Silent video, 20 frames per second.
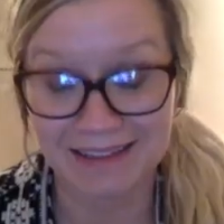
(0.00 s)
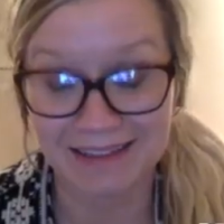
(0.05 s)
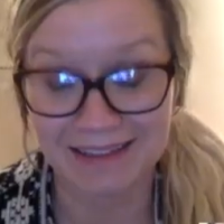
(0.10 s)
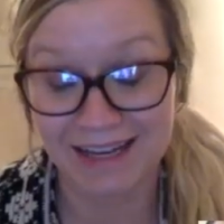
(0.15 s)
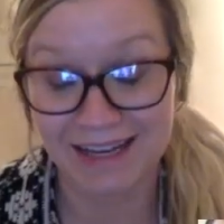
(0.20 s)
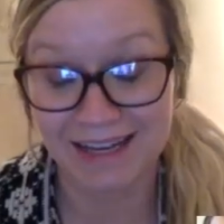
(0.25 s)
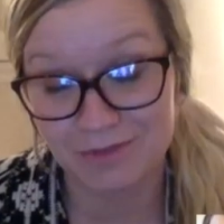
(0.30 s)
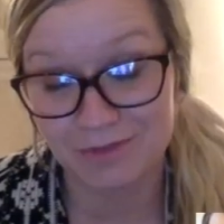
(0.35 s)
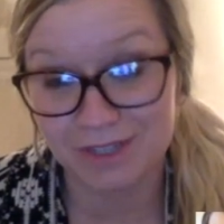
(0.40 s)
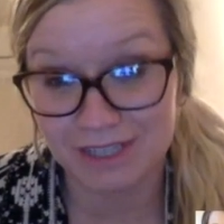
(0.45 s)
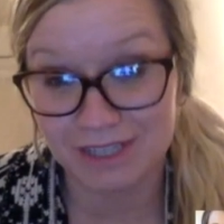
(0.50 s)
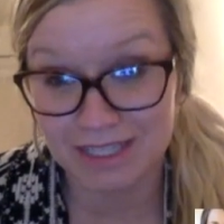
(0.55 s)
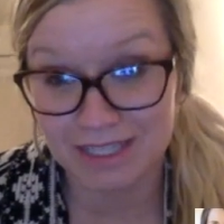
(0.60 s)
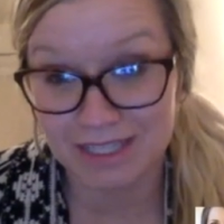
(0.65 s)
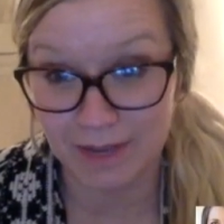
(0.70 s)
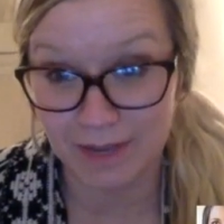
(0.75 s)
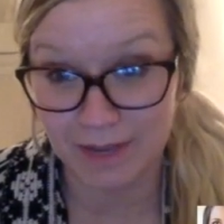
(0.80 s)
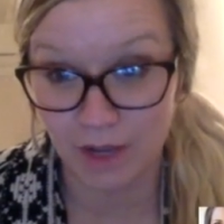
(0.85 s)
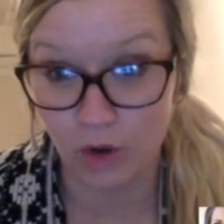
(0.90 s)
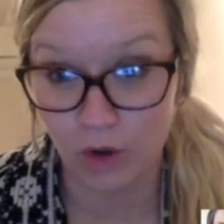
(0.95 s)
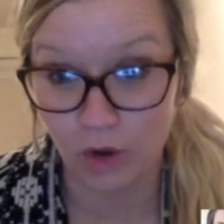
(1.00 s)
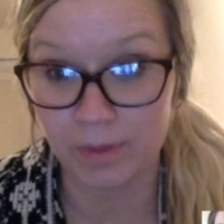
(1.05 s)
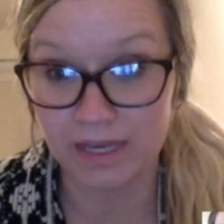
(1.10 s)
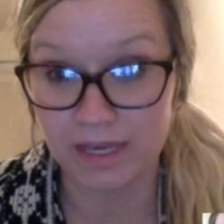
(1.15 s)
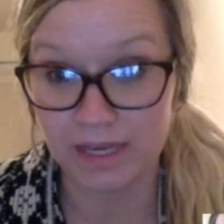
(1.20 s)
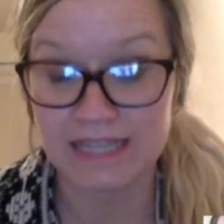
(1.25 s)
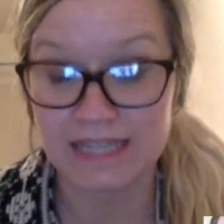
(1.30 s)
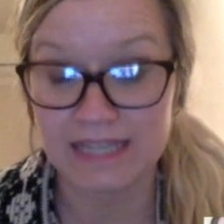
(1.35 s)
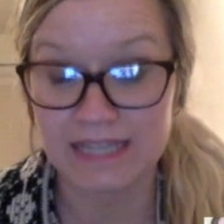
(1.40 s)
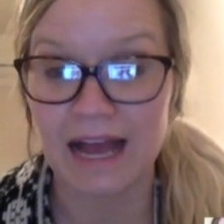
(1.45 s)
that it really is my goal
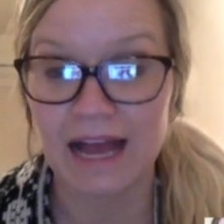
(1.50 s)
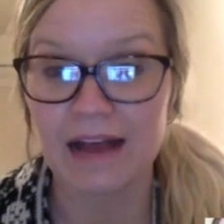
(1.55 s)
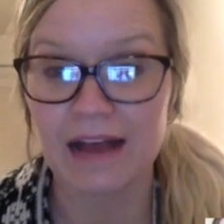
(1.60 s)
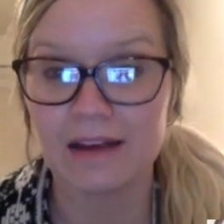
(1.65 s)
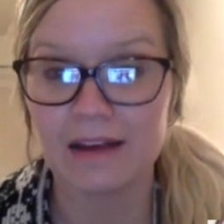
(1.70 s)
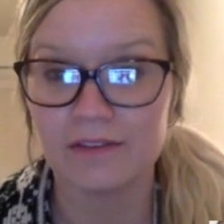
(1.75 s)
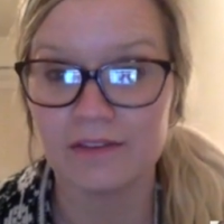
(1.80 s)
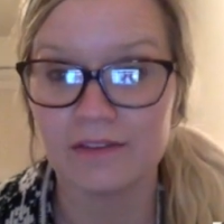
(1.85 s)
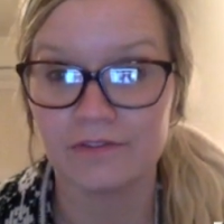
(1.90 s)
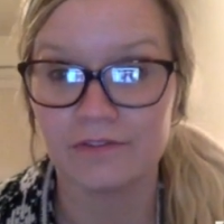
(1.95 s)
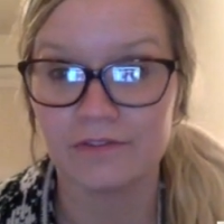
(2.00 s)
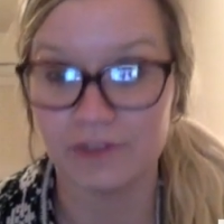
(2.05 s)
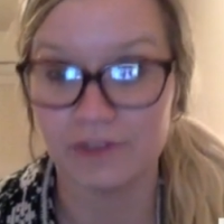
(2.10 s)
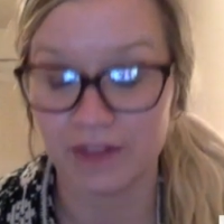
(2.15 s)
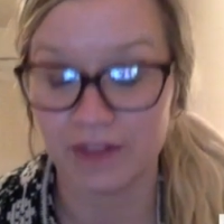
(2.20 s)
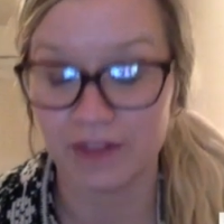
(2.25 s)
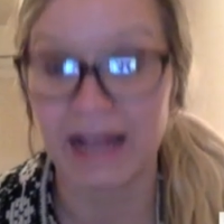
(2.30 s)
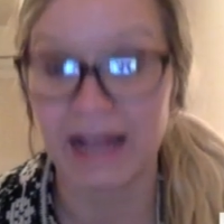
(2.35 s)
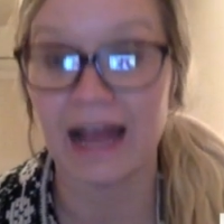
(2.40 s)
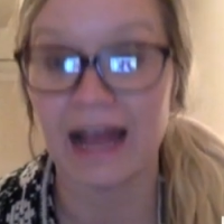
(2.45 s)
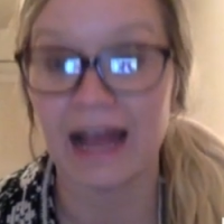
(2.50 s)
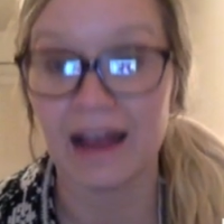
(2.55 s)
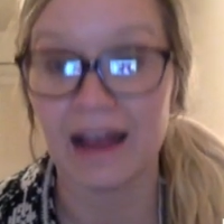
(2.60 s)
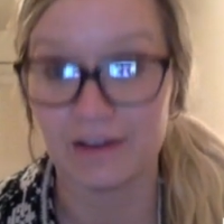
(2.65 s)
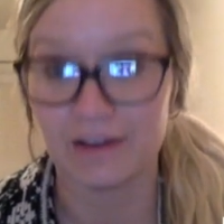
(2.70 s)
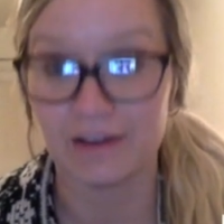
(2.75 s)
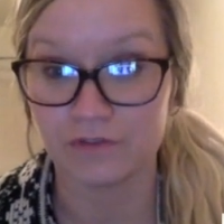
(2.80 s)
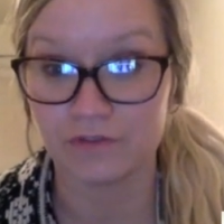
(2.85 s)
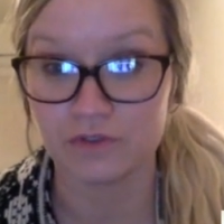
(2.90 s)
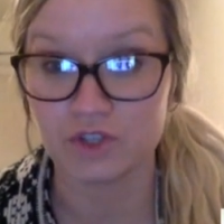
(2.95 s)
because feel like I
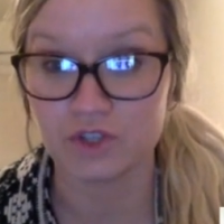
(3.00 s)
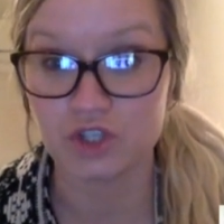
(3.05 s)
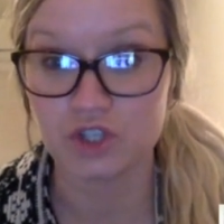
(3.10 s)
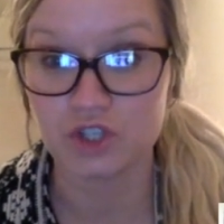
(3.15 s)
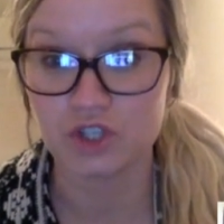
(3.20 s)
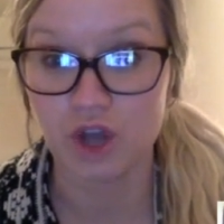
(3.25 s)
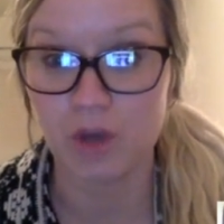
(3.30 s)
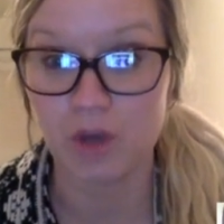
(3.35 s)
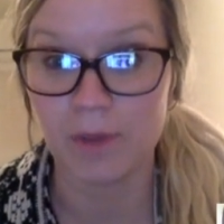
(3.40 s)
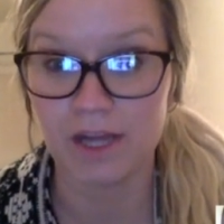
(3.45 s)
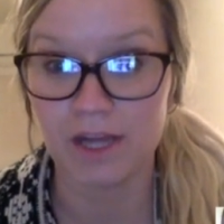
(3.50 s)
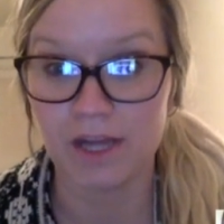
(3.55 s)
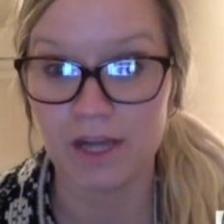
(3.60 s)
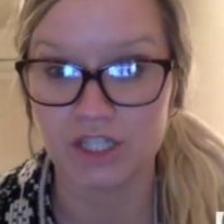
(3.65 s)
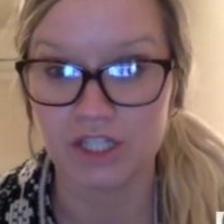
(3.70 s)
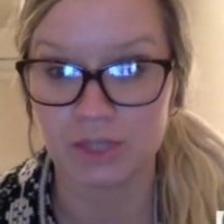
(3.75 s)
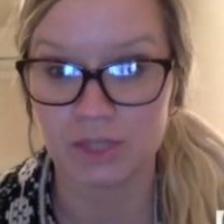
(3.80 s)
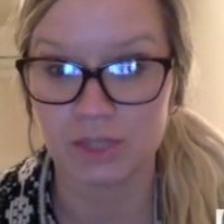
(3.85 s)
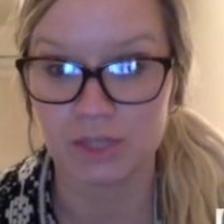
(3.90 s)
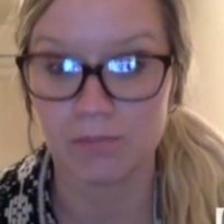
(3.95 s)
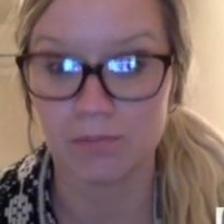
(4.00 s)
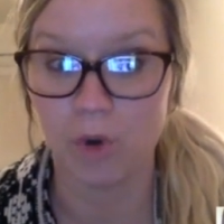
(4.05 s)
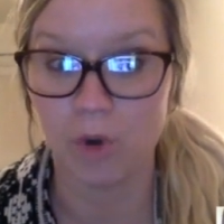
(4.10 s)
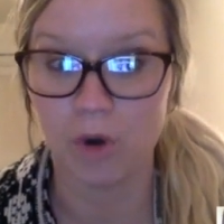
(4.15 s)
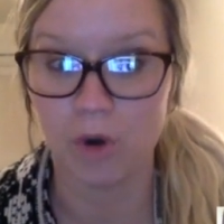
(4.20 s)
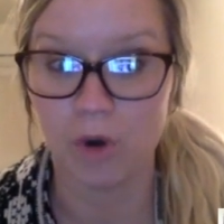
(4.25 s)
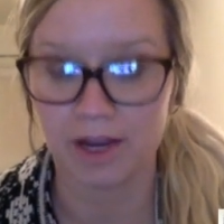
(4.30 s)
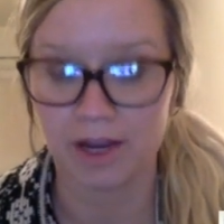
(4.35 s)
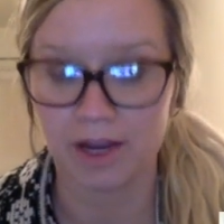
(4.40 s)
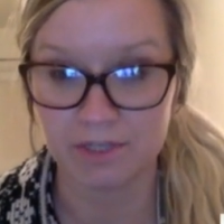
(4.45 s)
have so much
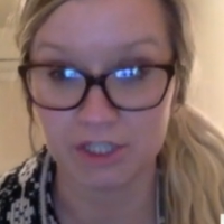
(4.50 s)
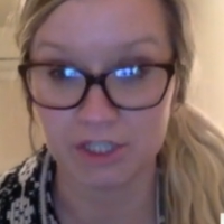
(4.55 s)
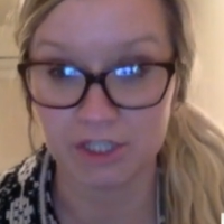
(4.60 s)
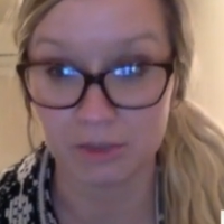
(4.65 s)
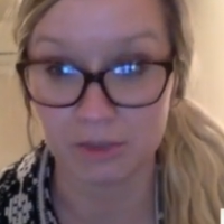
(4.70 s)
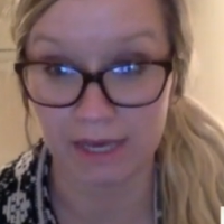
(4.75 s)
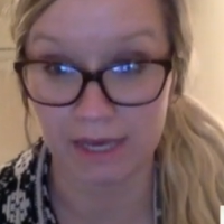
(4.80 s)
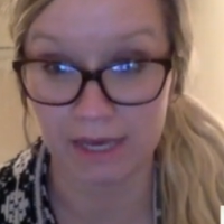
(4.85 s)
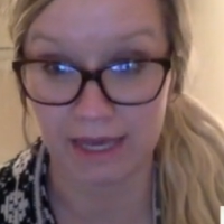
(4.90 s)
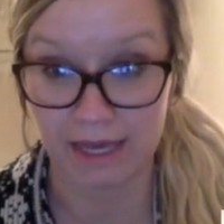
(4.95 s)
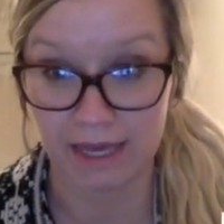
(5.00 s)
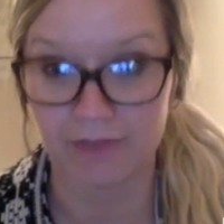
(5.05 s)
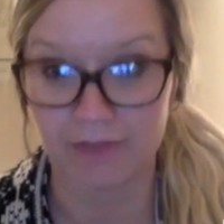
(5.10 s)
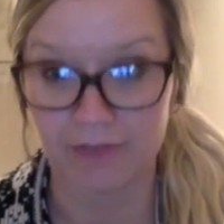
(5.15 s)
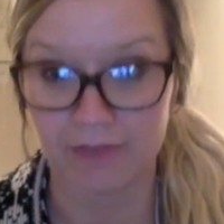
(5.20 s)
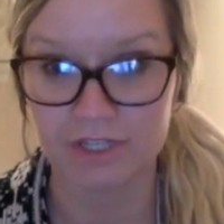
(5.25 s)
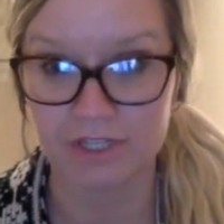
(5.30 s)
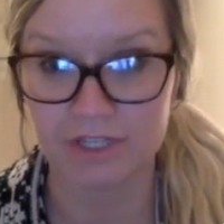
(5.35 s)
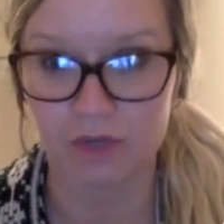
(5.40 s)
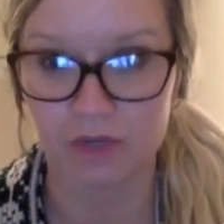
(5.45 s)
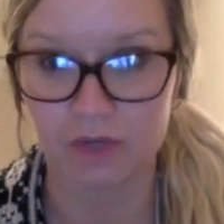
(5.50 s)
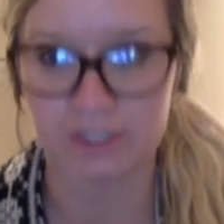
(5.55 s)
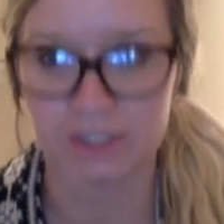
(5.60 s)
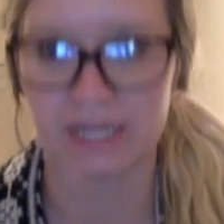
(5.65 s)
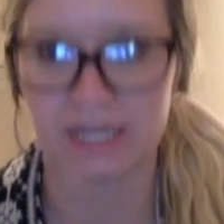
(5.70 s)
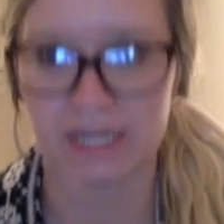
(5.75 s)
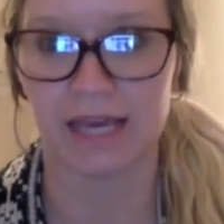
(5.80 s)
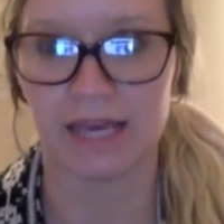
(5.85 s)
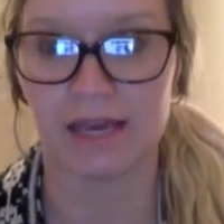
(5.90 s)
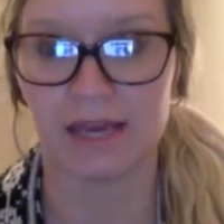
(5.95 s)
more I could be doing every single
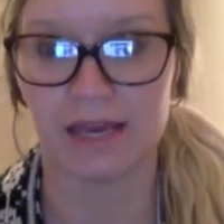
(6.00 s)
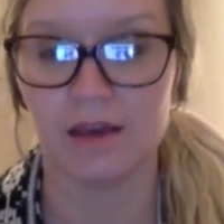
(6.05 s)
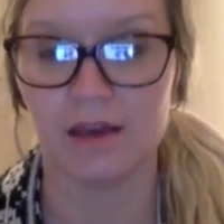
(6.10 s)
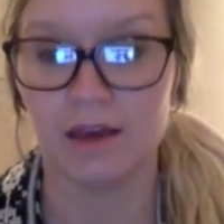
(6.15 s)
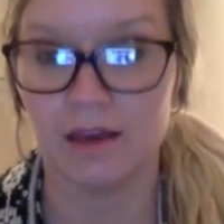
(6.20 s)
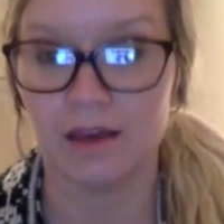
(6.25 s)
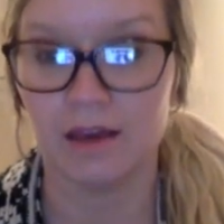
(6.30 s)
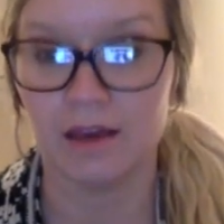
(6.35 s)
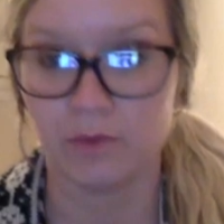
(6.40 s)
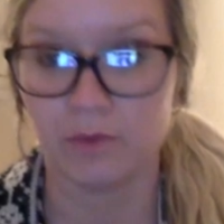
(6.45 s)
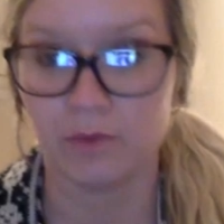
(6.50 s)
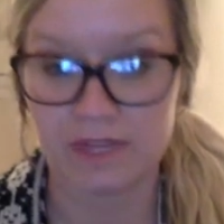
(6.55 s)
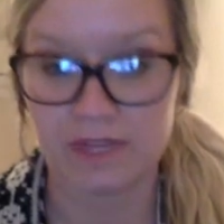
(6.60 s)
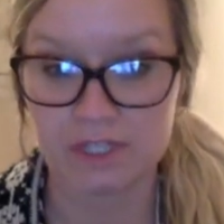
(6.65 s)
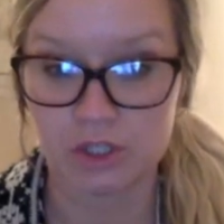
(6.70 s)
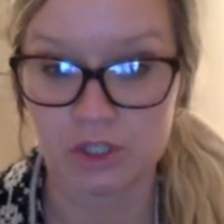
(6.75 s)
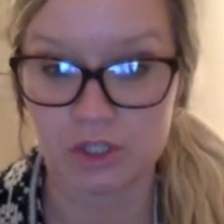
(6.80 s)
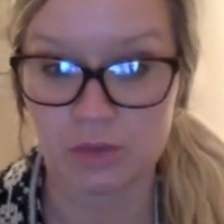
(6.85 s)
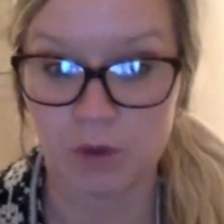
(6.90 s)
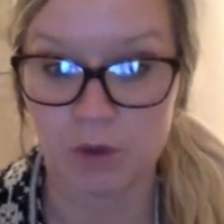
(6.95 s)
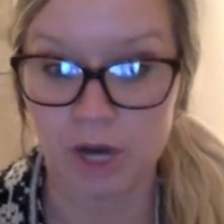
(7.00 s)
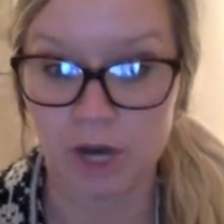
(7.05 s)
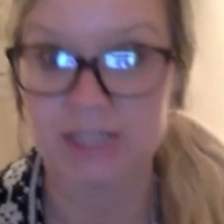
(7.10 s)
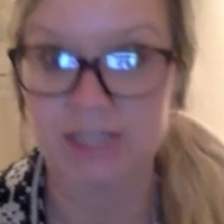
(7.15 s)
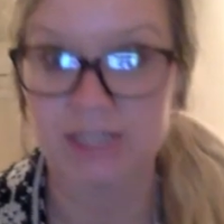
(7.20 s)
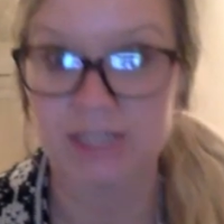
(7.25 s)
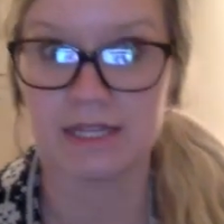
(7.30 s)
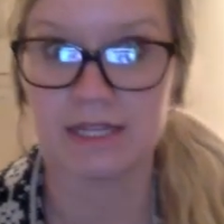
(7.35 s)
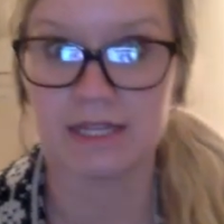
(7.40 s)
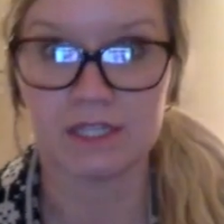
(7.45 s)
day with these new
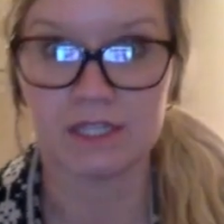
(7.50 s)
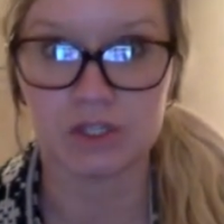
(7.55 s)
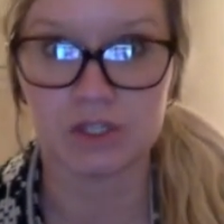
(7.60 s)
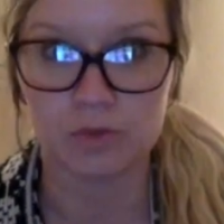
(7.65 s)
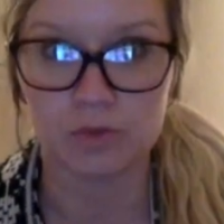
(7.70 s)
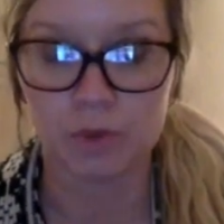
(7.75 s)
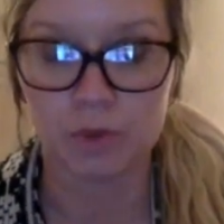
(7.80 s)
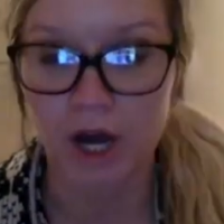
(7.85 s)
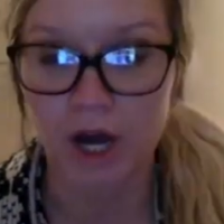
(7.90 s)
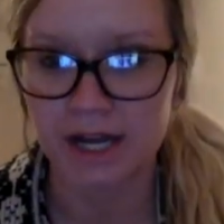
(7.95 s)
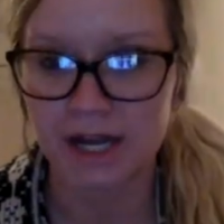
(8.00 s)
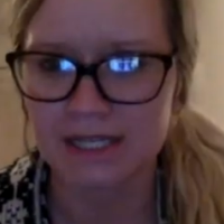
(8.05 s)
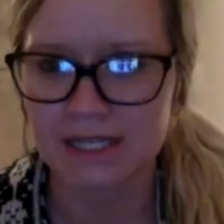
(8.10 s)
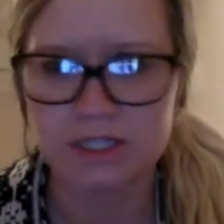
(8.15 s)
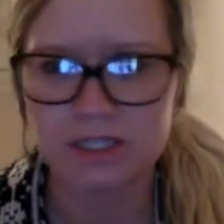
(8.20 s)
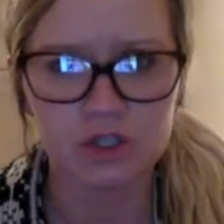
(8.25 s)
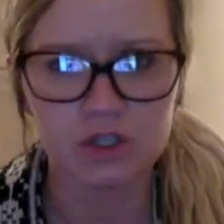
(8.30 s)
markets and these new products.